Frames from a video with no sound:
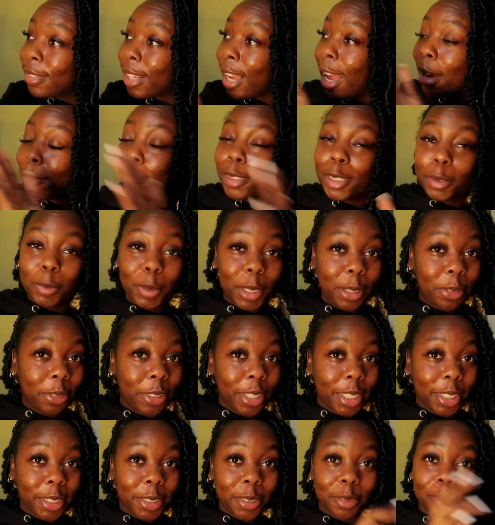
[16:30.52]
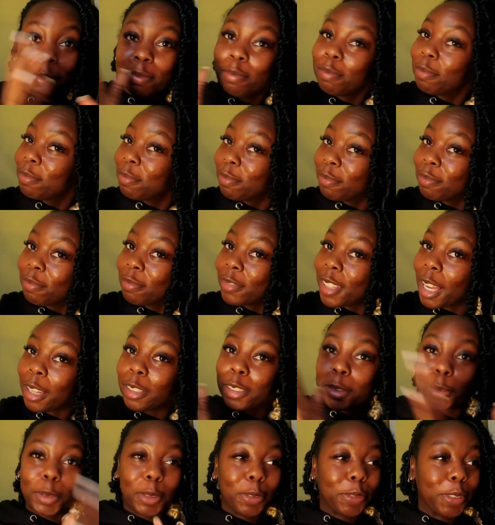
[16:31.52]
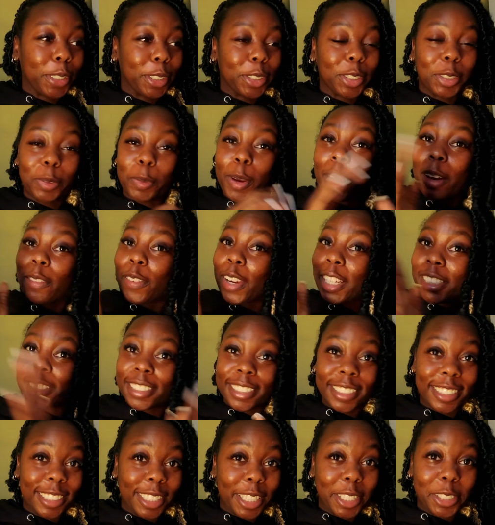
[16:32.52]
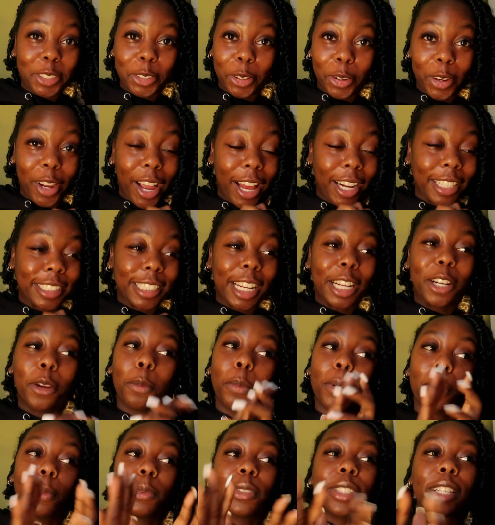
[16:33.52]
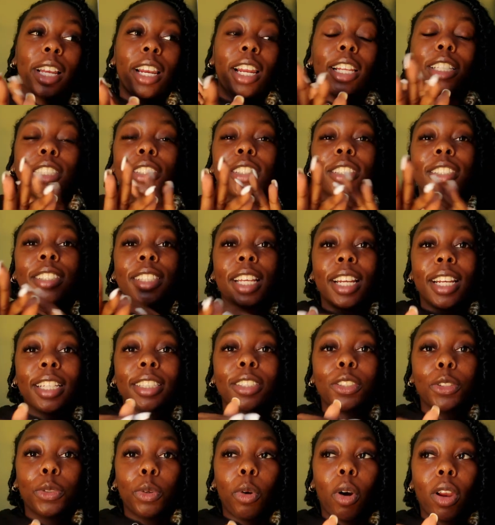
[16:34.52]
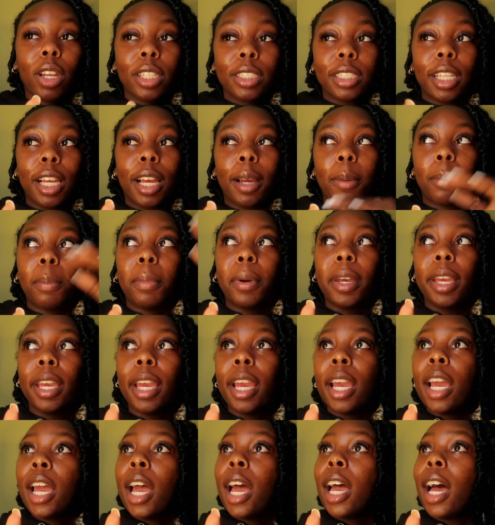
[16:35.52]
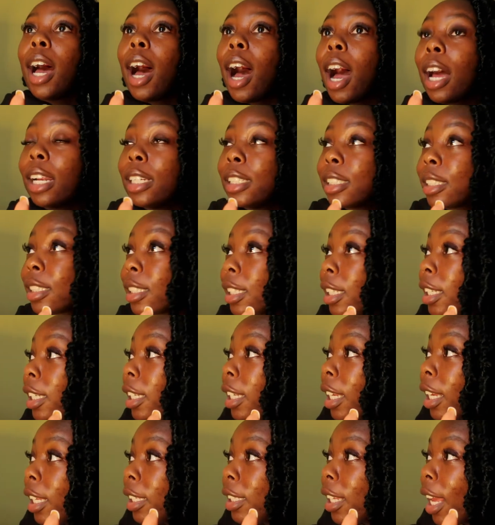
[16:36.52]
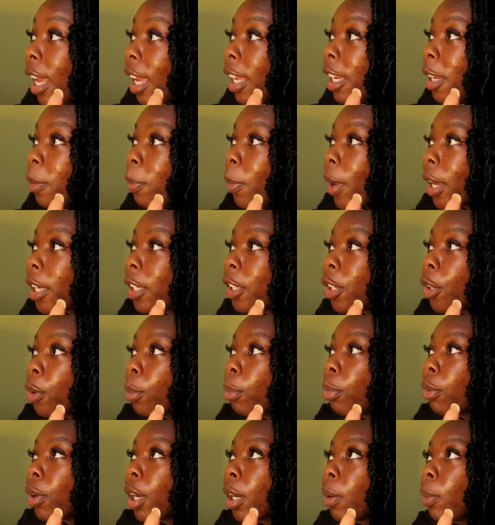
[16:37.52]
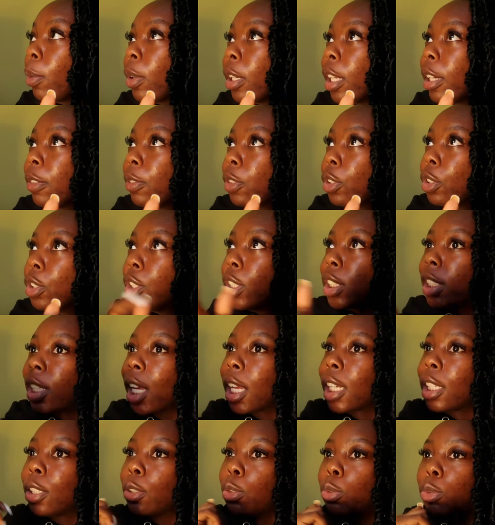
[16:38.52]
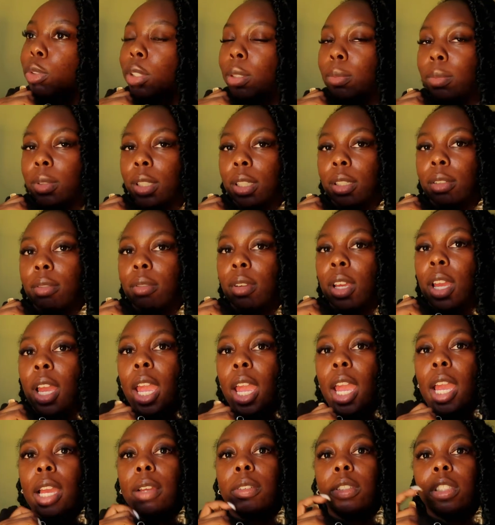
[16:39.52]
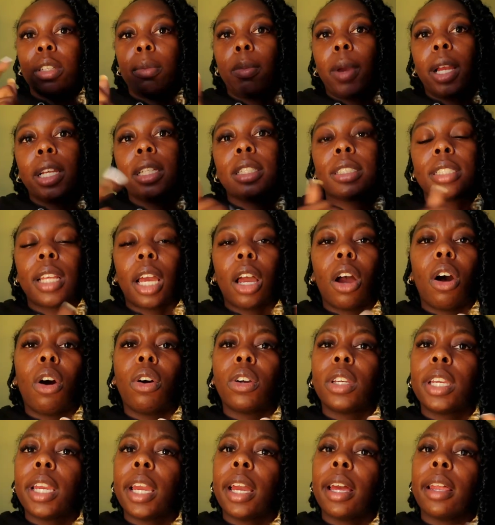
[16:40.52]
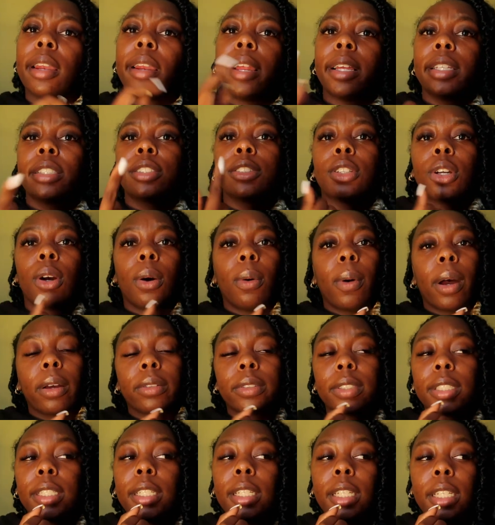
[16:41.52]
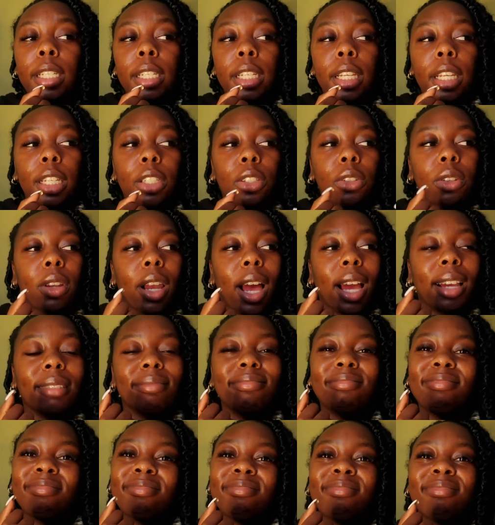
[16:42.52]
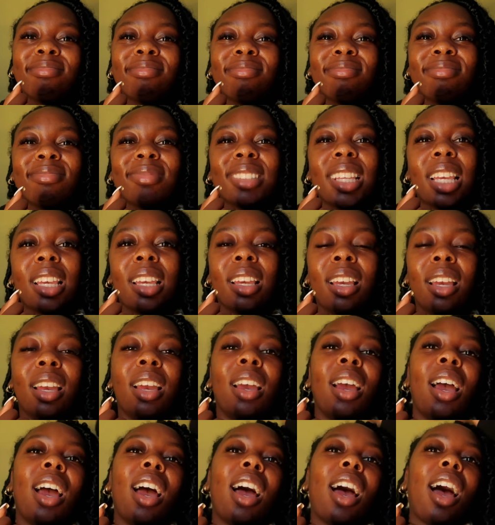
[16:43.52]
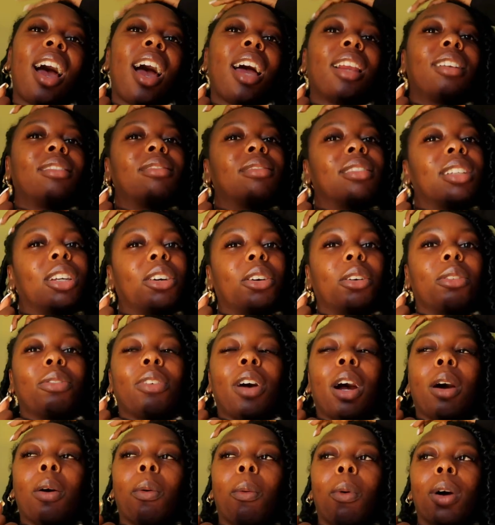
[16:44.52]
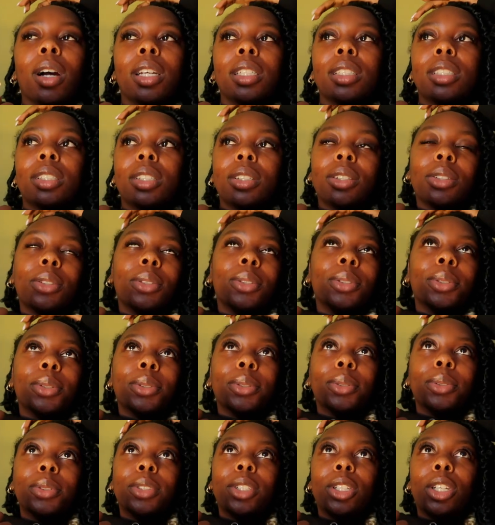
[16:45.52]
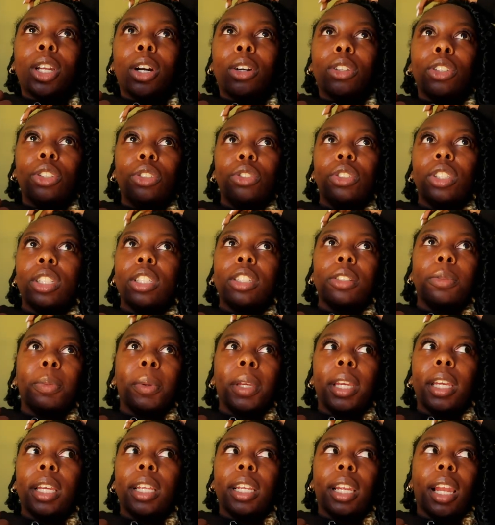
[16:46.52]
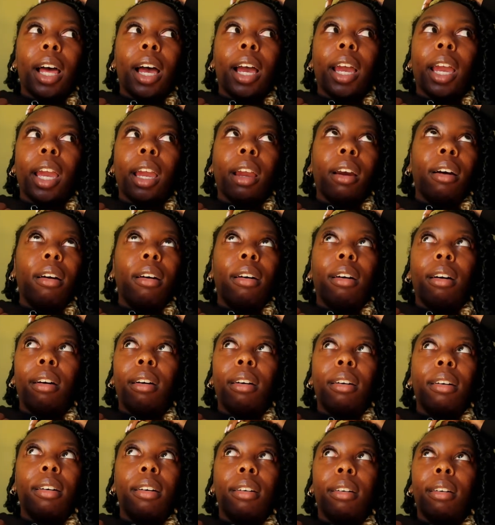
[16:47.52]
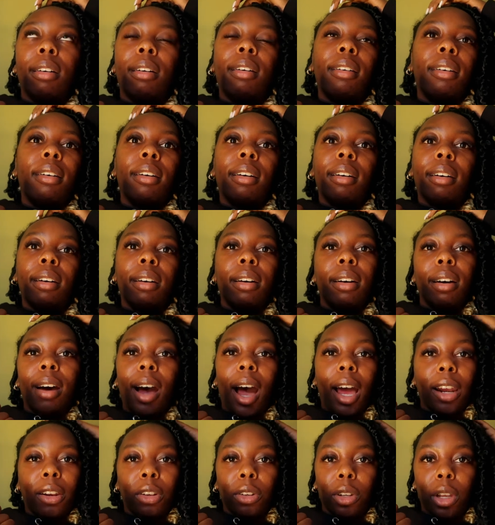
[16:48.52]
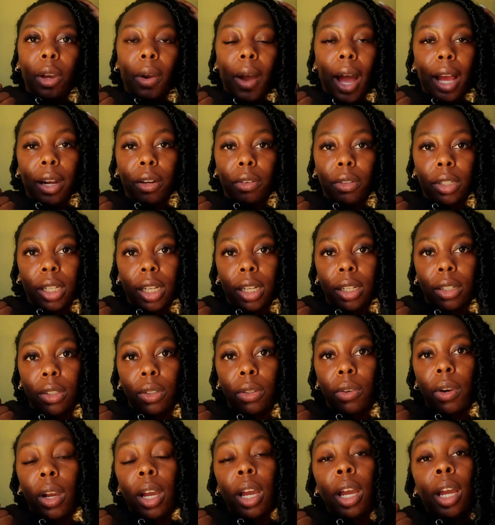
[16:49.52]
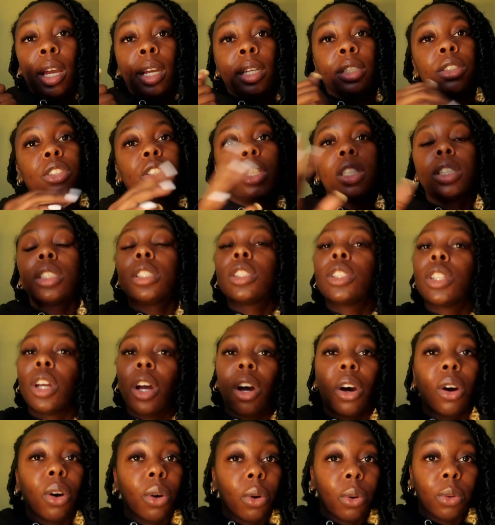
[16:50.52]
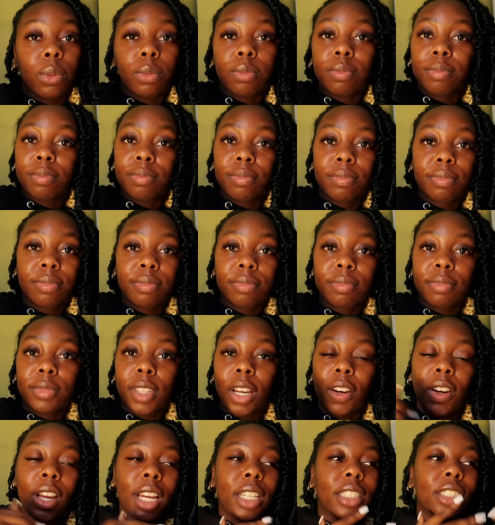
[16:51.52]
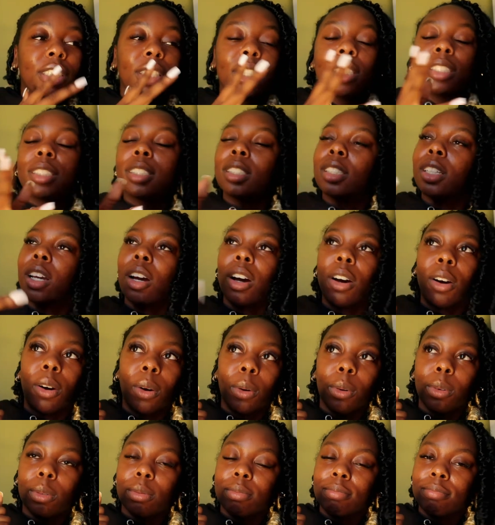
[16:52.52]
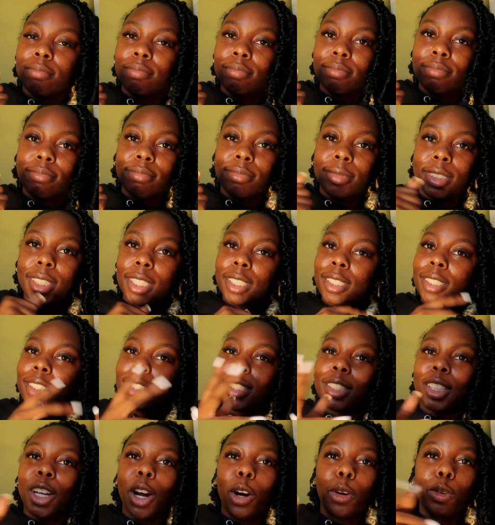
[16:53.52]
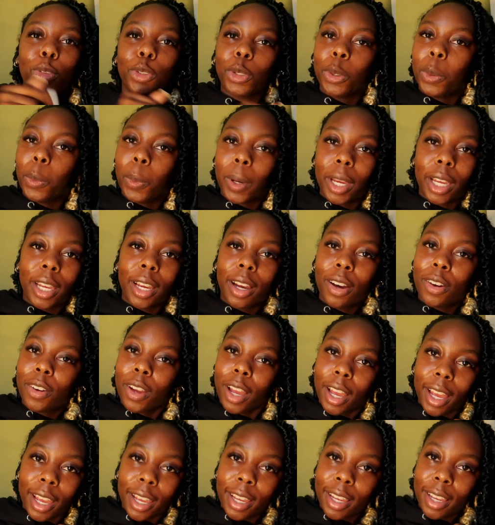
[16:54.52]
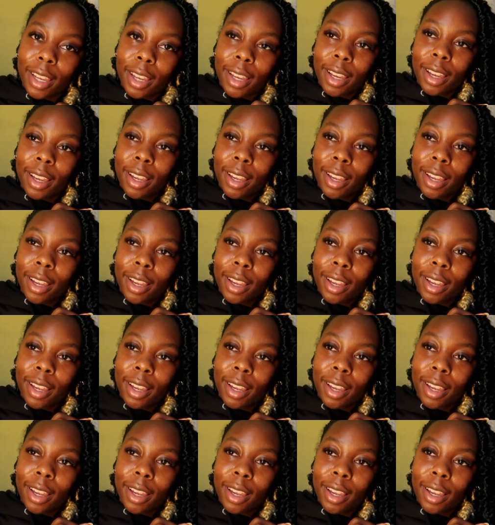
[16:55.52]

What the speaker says: I'm just being real. So my advice is to enjoy college. I know people say that to you all the time, but honestly, get that in the back of your brain whenever you decide to do something. If somebody's like, oh yeah, let's go out to eat, and you like, I don't know if I want to. You know, you just being like, I don't know. Just go. Okay, just go. Just go do it, okay?